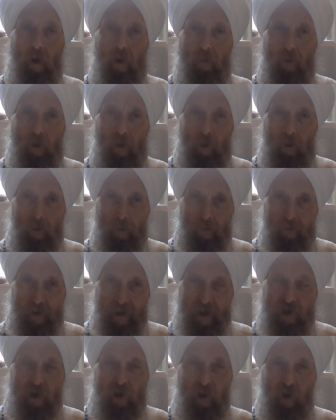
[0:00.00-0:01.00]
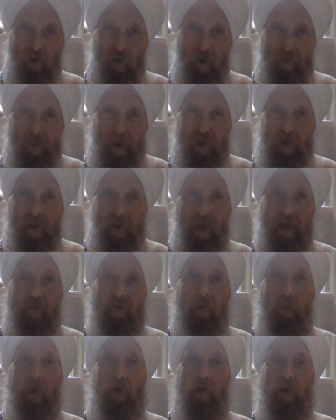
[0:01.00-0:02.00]
The teaching of Yogi Bhajan gave
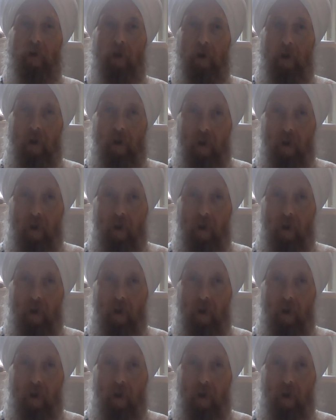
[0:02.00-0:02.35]
that we should